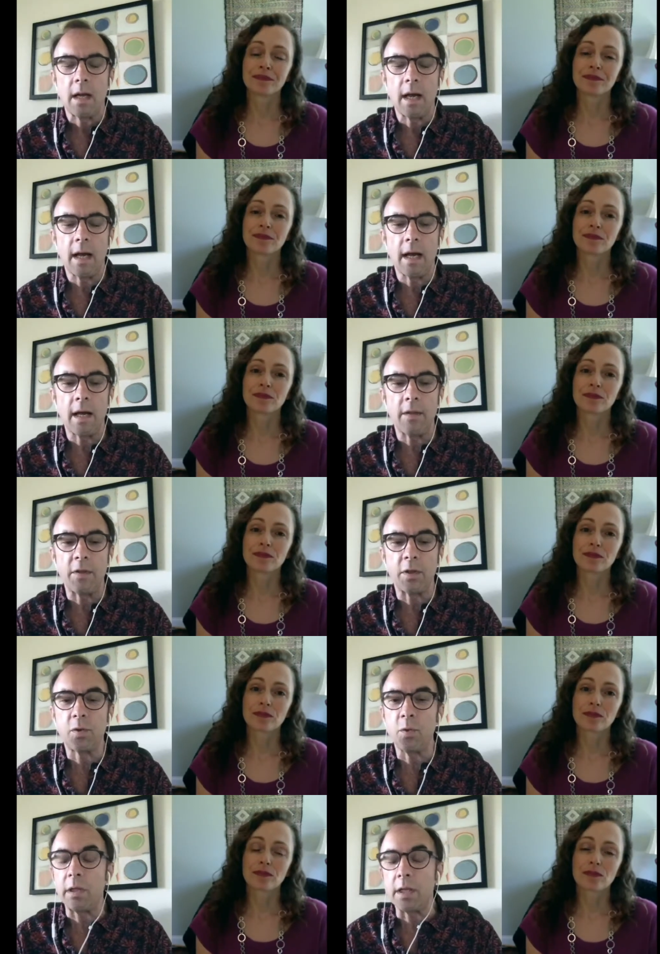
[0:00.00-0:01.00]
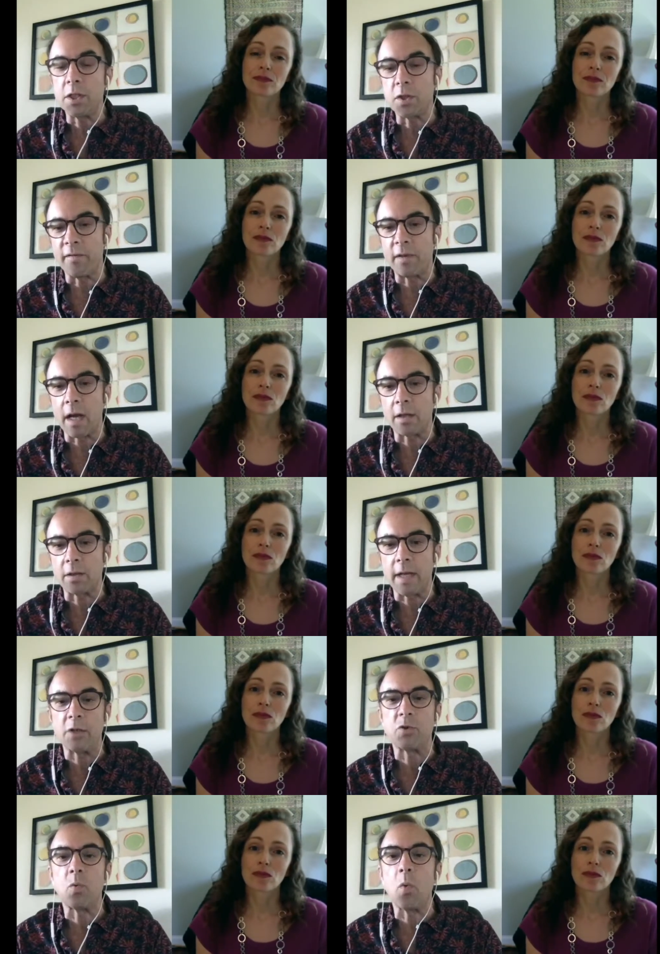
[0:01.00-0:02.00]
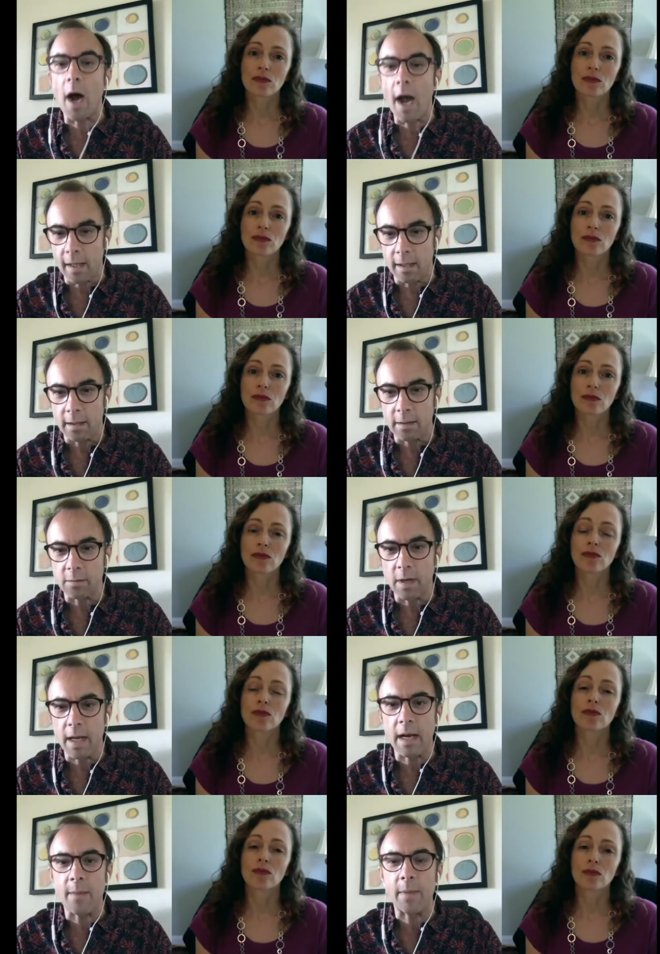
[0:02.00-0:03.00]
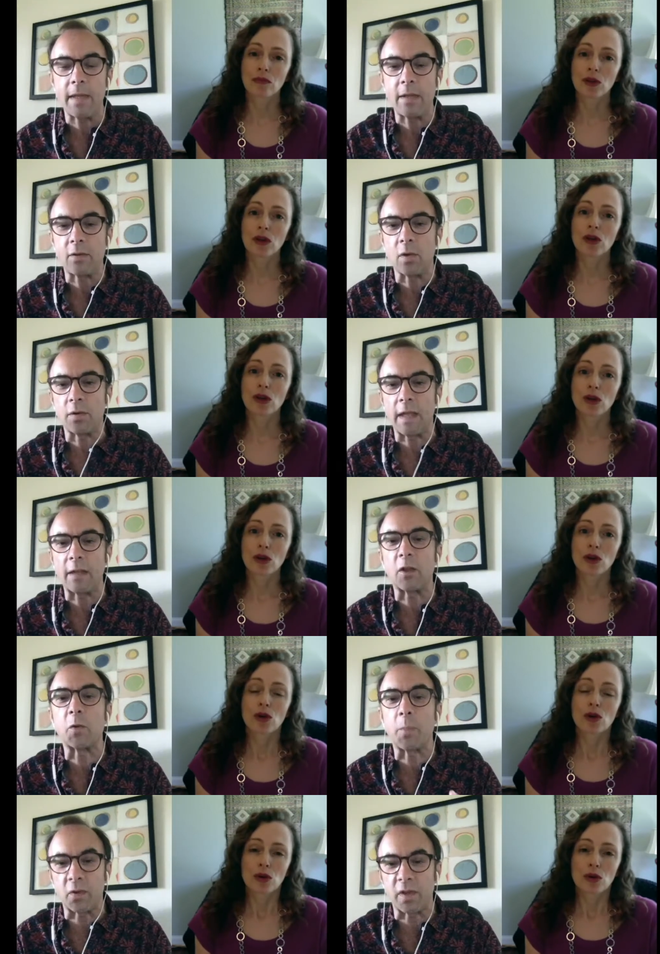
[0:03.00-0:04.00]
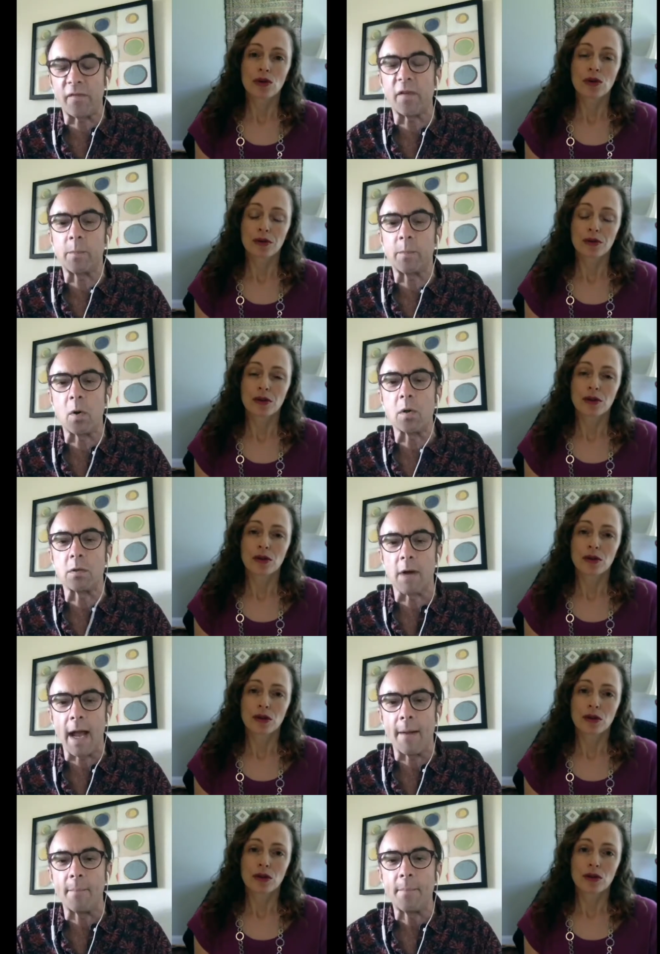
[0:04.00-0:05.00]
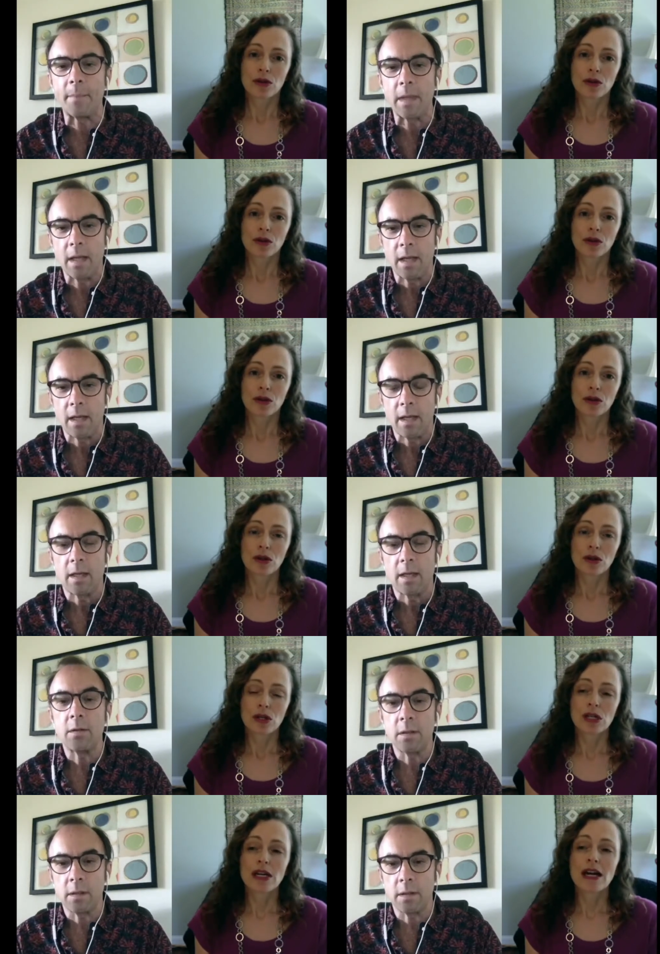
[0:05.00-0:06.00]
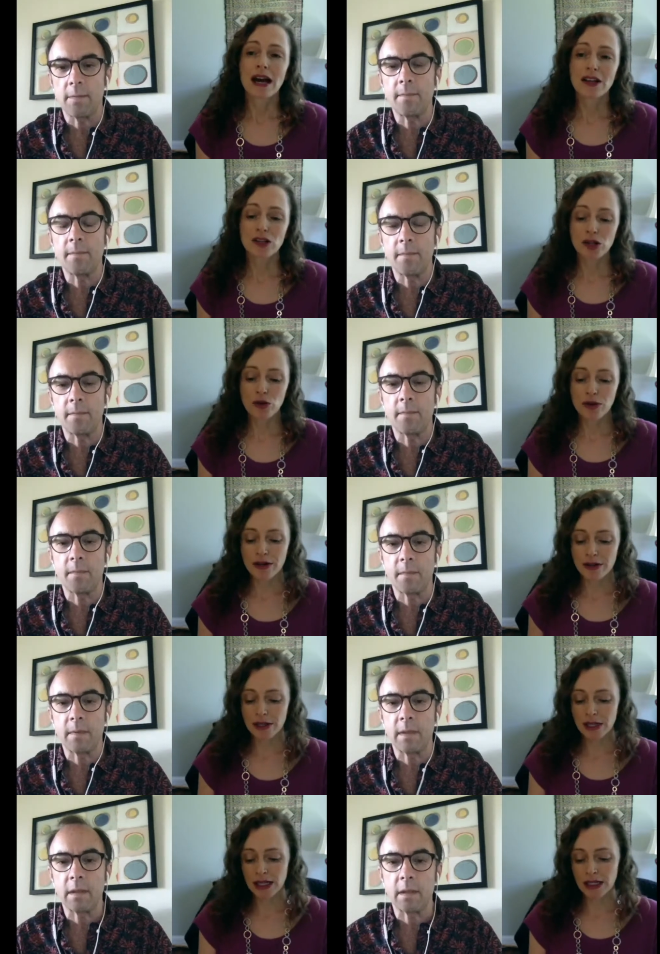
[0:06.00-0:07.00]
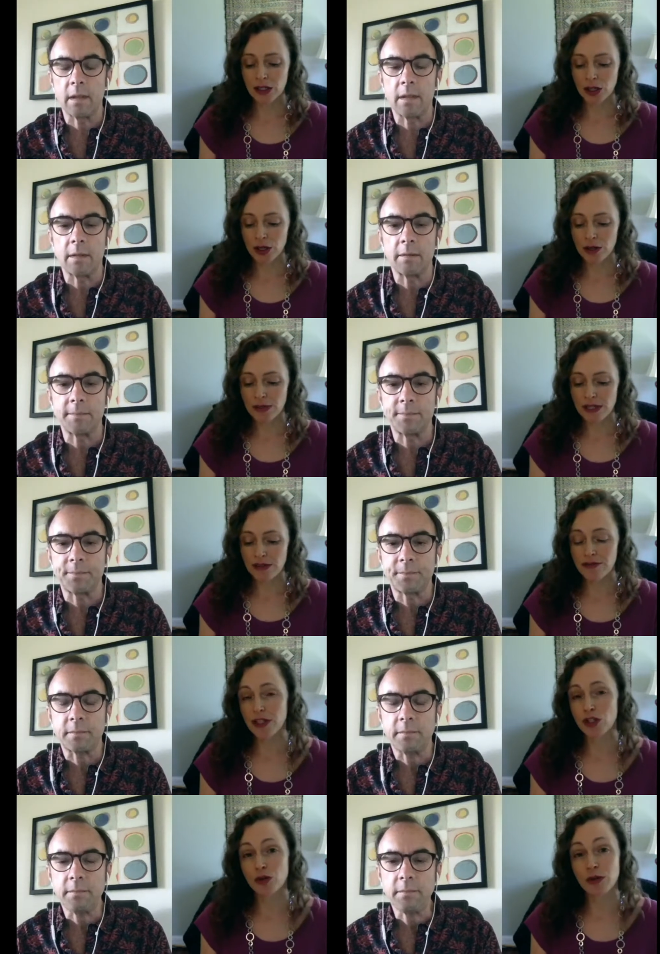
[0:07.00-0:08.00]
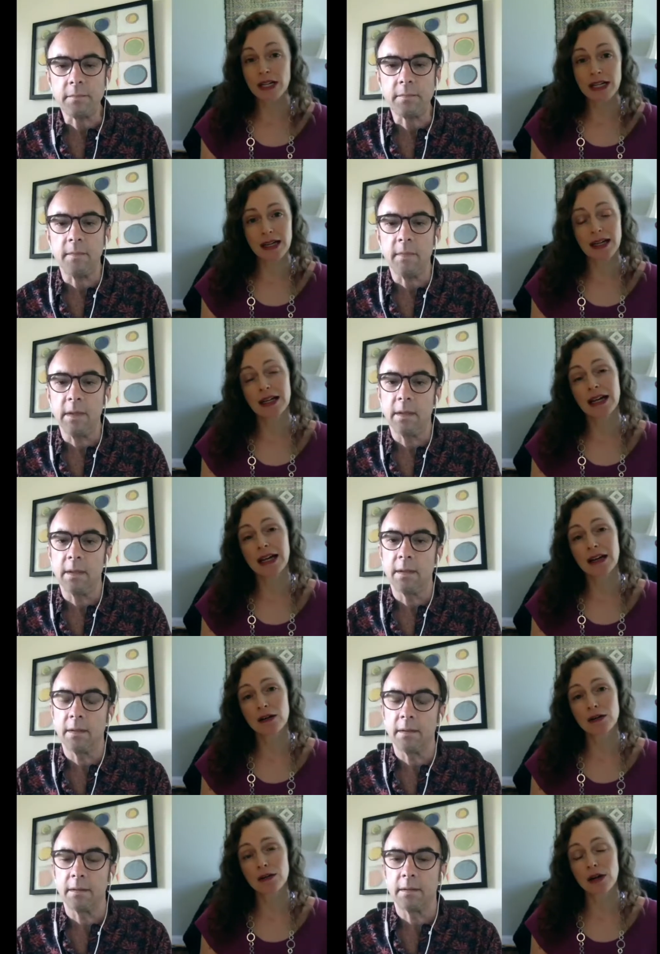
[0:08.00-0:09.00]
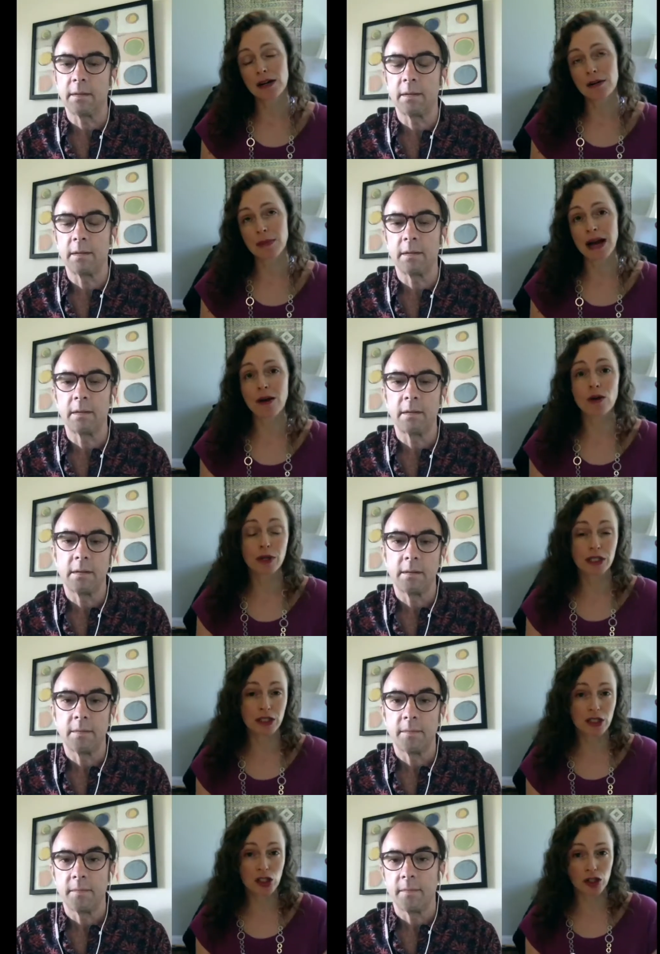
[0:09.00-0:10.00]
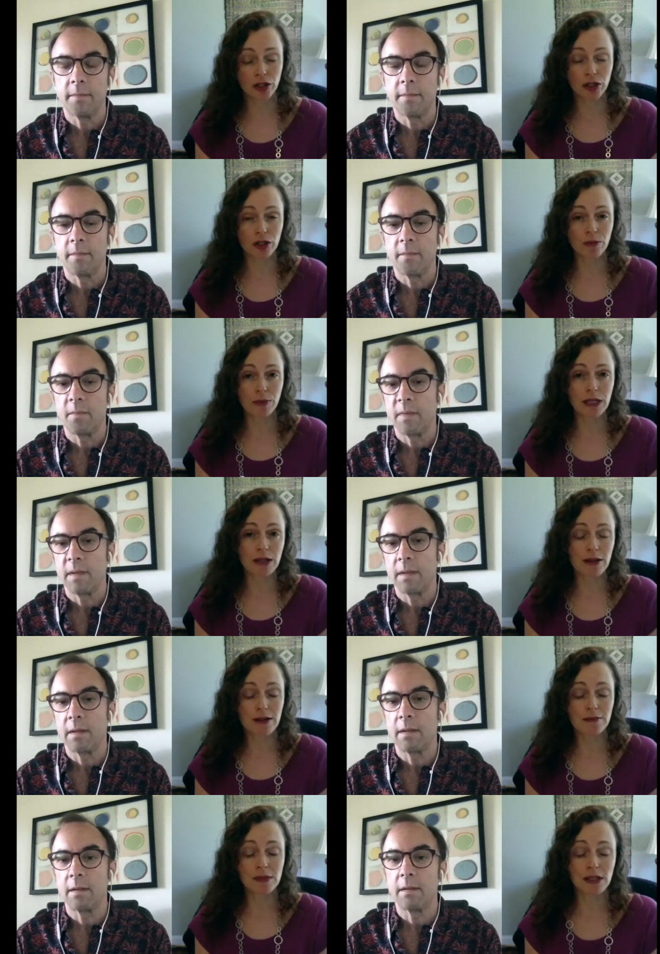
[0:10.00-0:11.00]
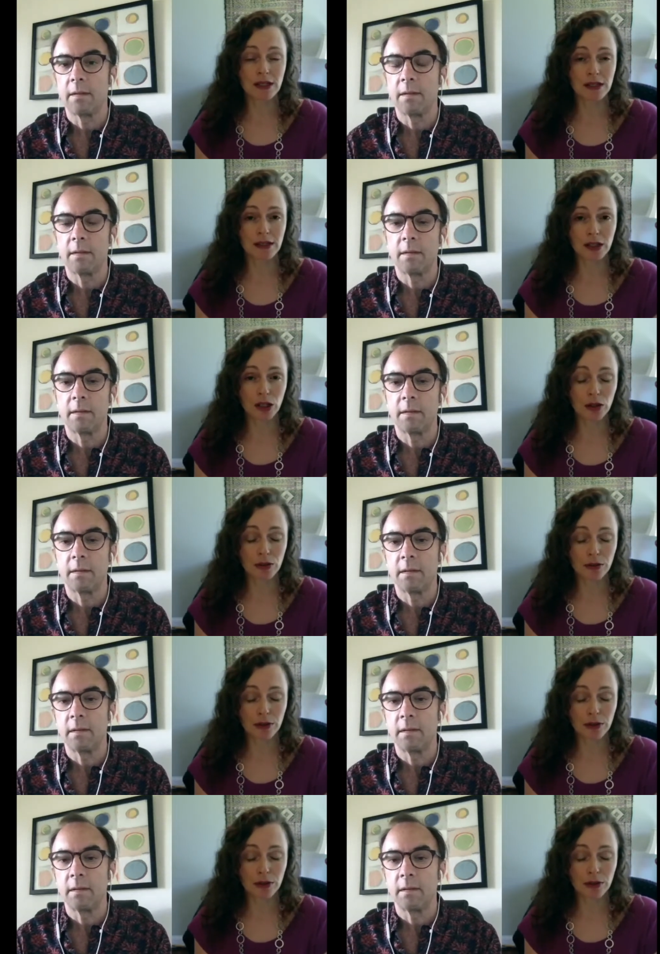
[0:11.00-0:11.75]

Speaker 1: uh, the tutelage of Dr. Andrew Weil right? I mean, so that's a specific program.
Speaker 2: Yeah, so there's in terms of the training and how um, how a practitioner becomes, uh, you know,